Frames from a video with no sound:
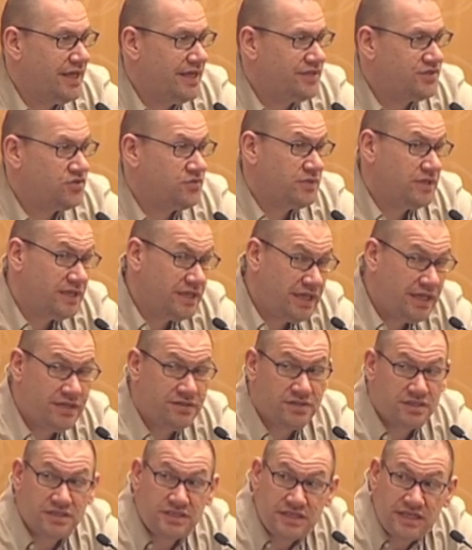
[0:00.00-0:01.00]
So it
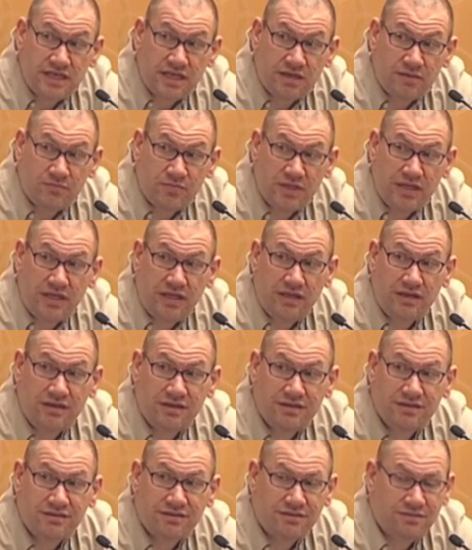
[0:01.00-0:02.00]
is a tip,
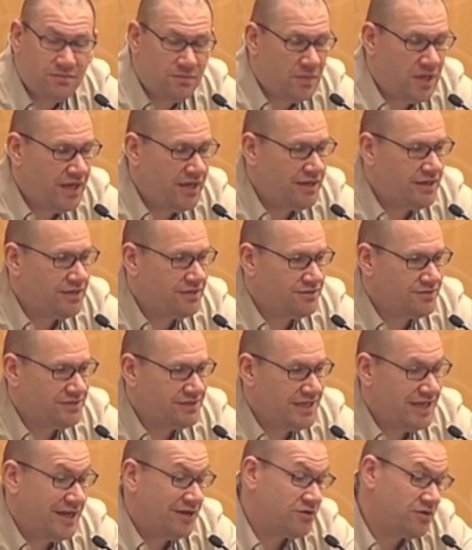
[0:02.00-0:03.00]
and my
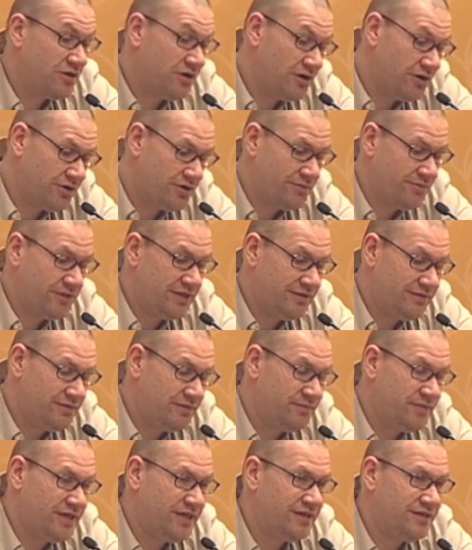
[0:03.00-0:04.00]
counter argument
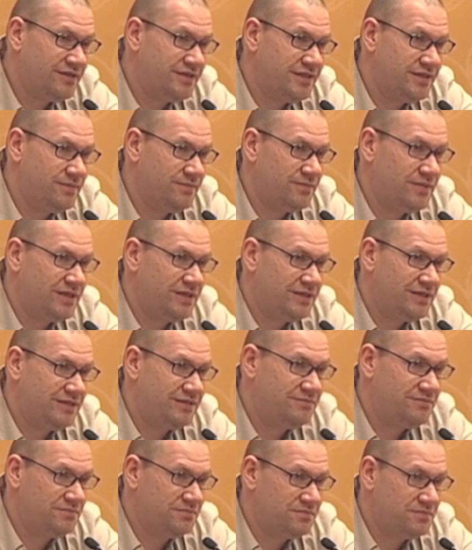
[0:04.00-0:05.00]
about them
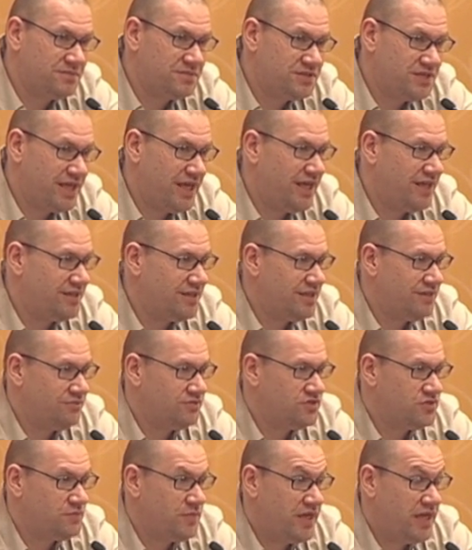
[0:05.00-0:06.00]
saying that it
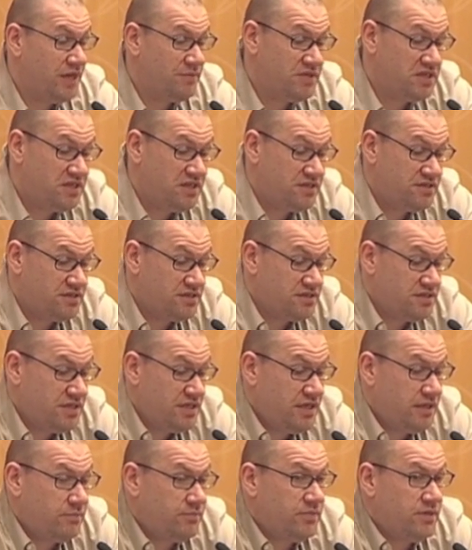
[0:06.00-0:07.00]
was spam, it is a
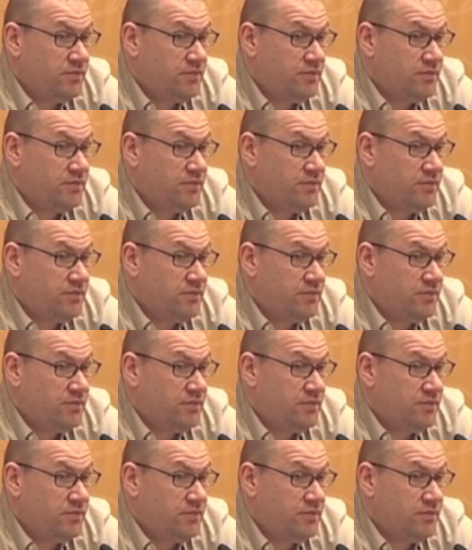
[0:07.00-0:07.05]
tip.